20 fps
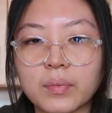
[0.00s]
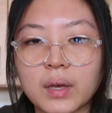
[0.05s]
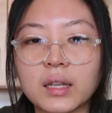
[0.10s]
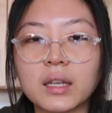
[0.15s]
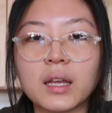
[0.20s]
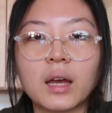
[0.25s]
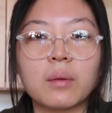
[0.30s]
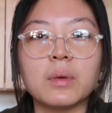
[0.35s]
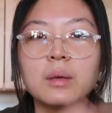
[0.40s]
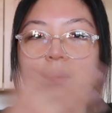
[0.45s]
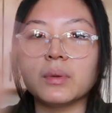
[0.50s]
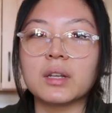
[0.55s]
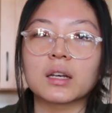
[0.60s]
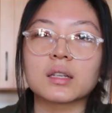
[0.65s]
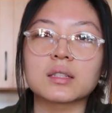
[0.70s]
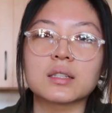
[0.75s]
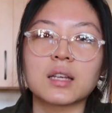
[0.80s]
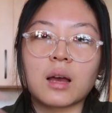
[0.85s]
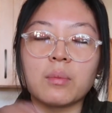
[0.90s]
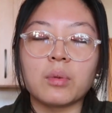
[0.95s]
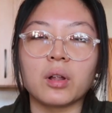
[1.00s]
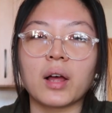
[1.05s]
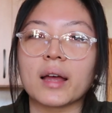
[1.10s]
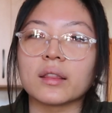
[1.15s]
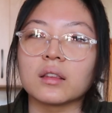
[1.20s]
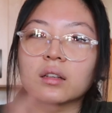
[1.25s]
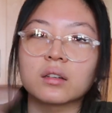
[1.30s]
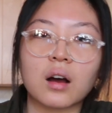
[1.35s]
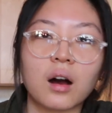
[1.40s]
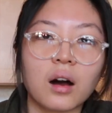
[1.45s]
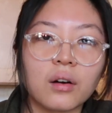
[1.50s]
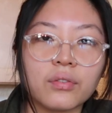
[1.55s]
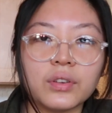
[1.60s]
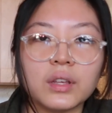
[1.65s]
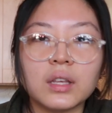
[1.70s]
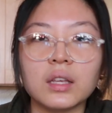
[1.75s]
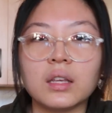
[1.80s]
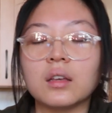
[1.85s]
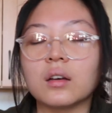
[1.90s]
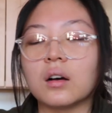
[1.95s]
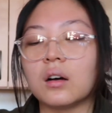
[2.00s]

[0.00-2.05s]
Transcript: And yeah, maybe next time I'll add the toffee.